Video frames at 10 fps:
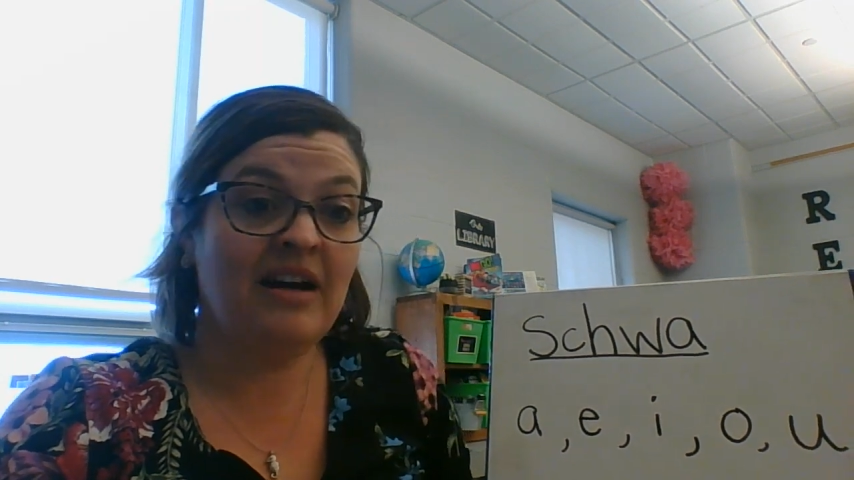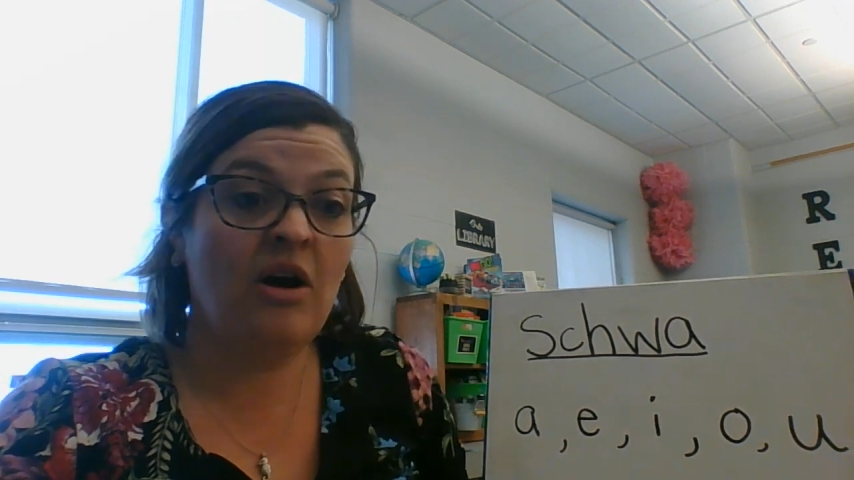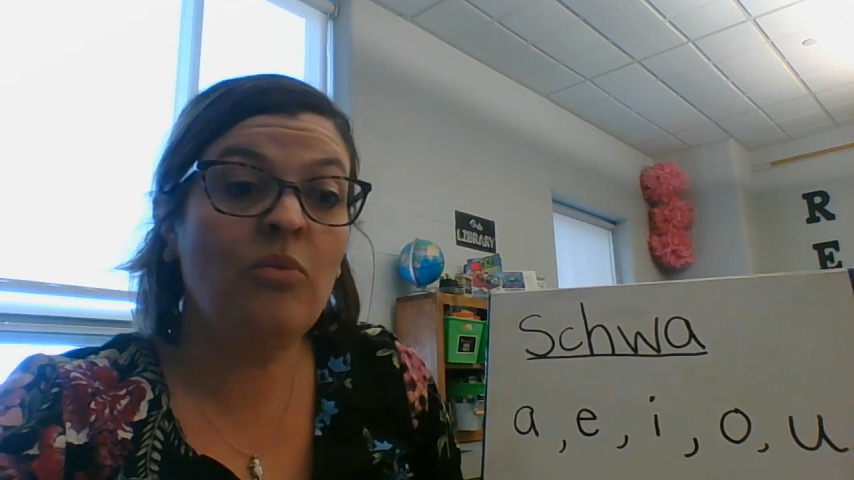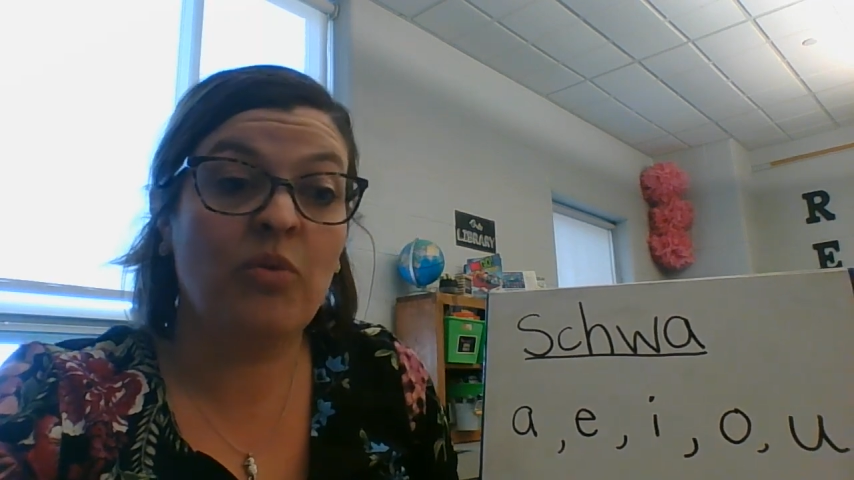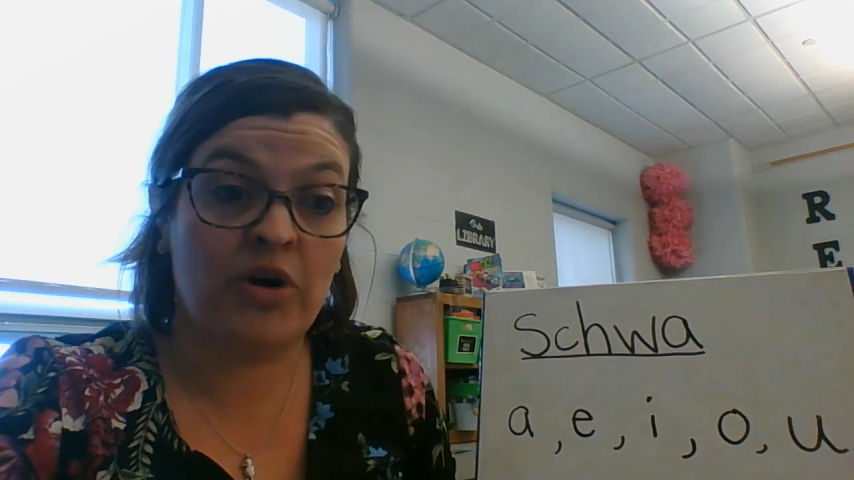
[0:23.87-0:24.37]

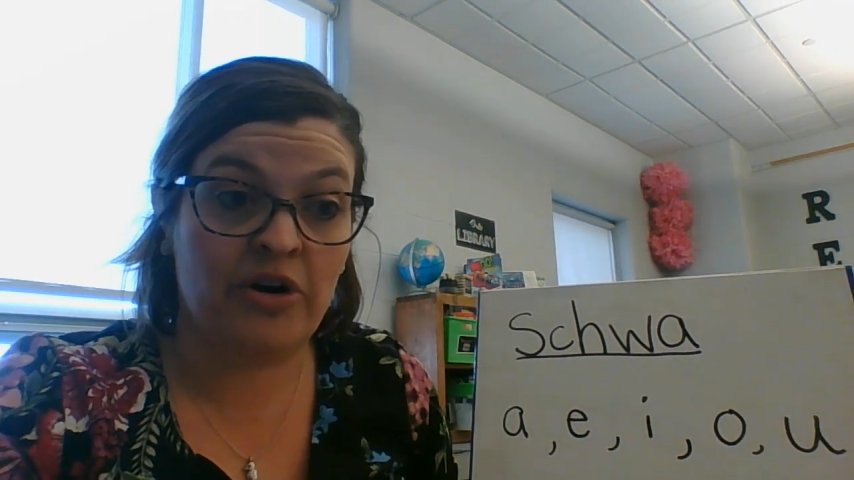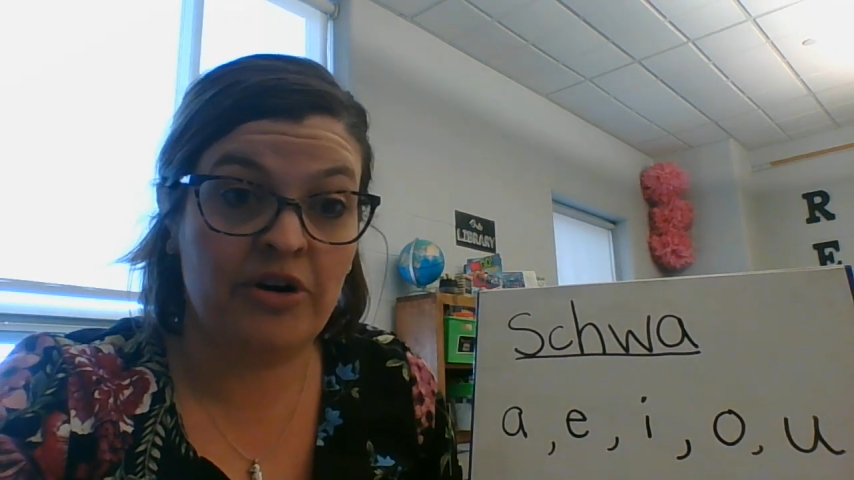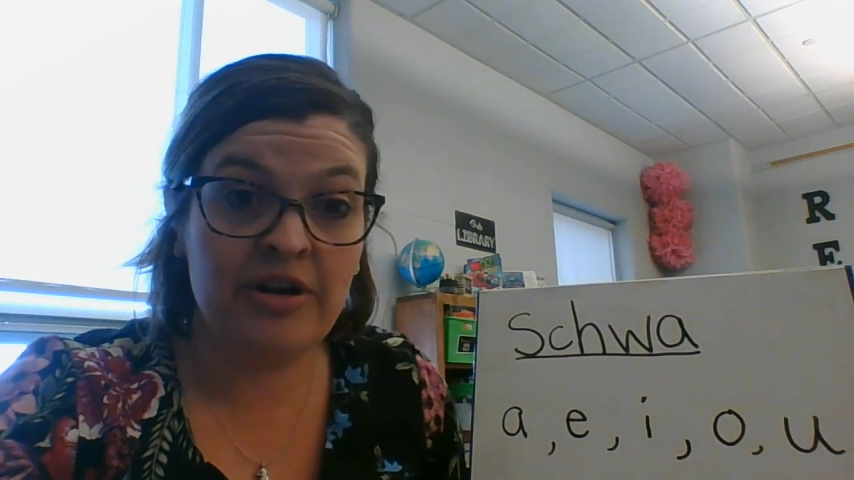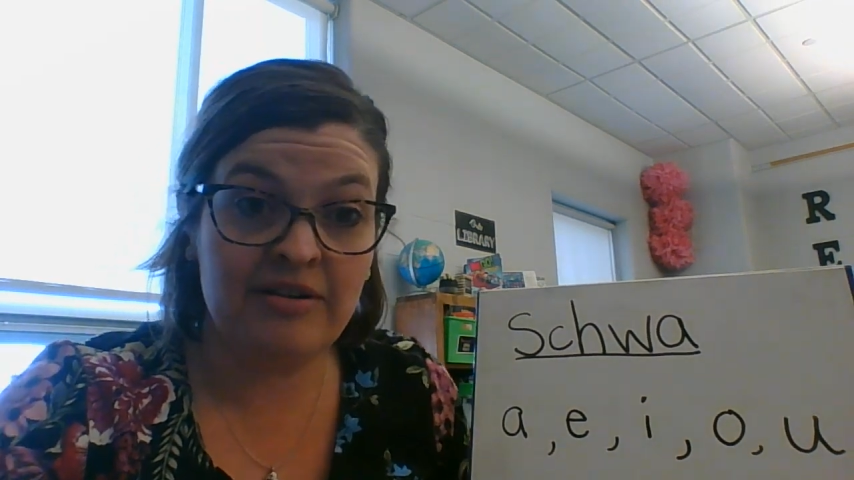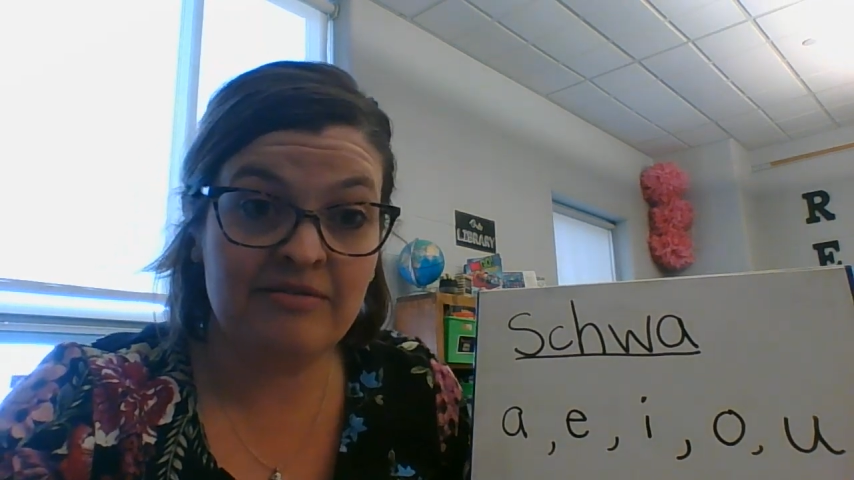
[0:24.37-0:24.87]
a
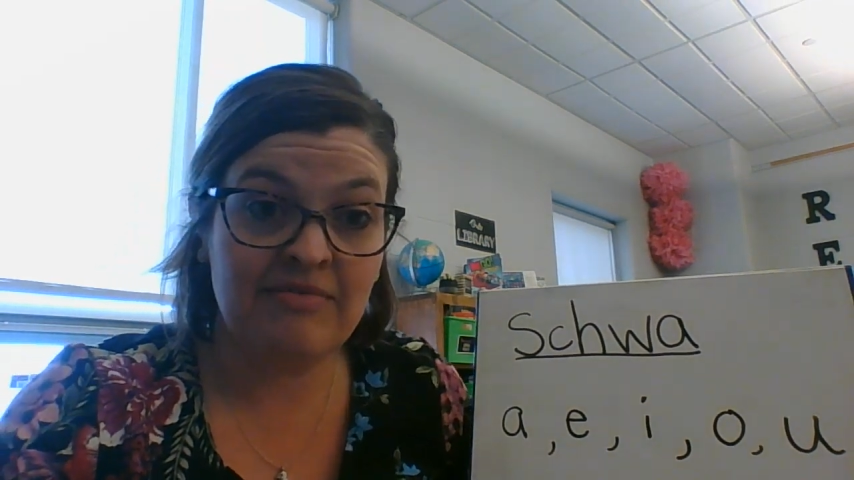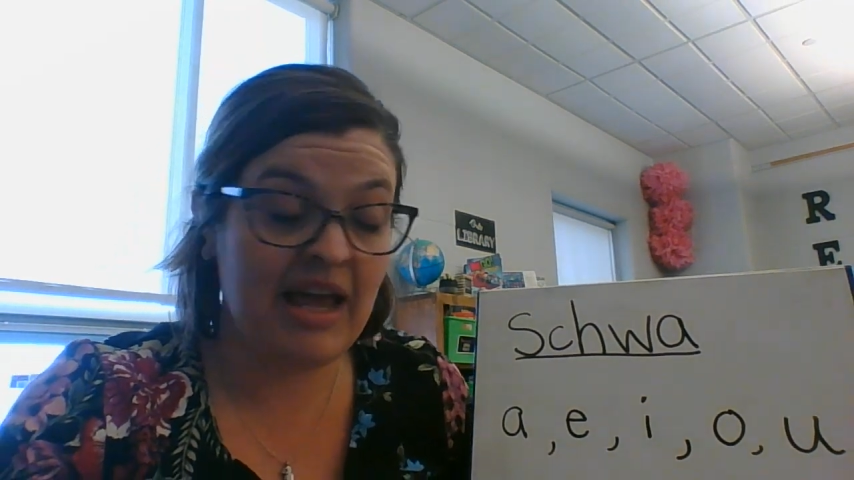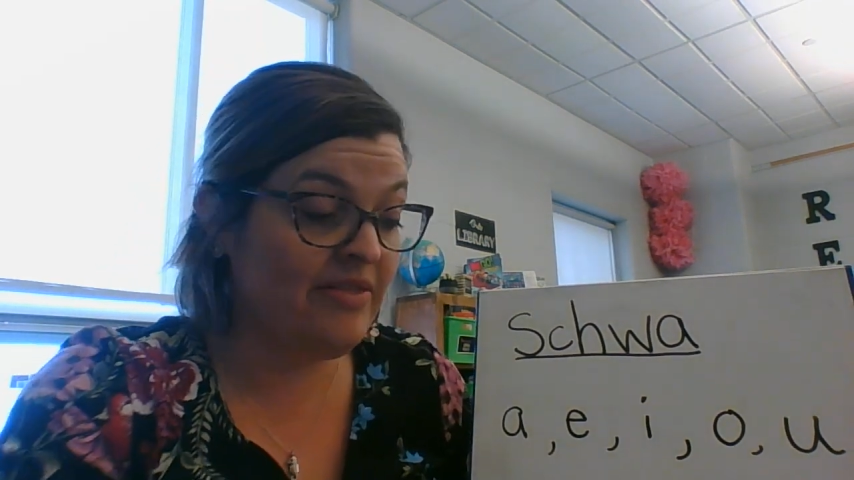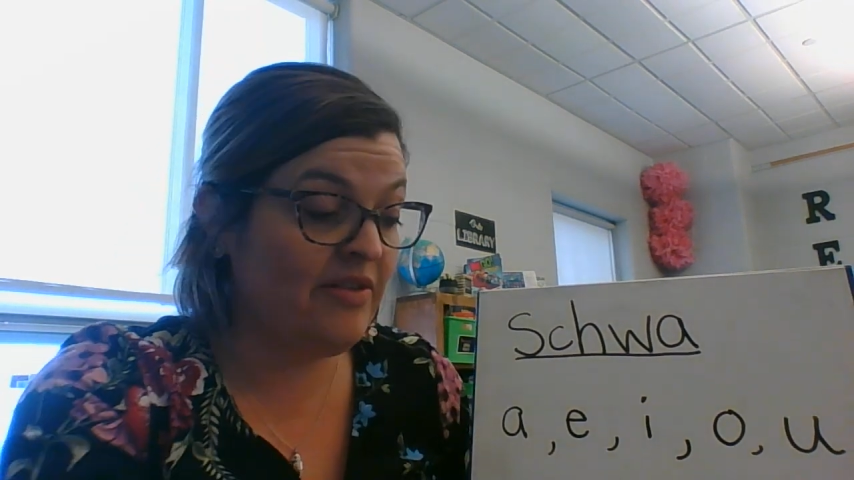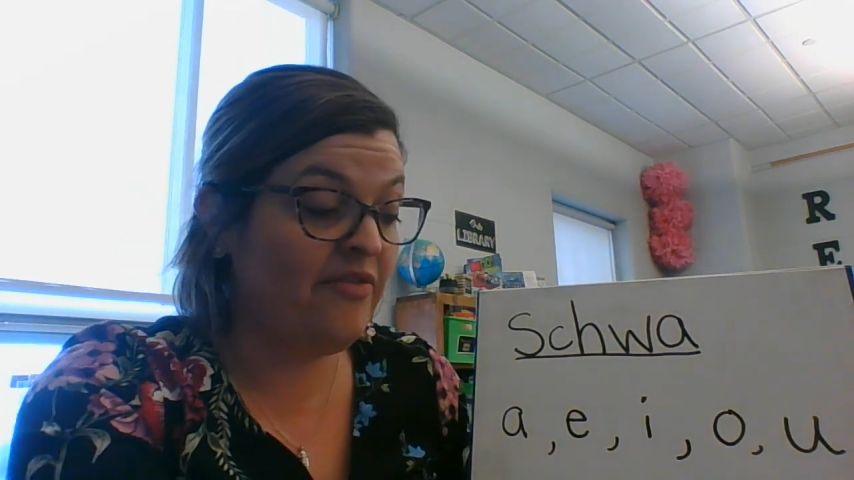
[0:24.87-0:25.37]
word and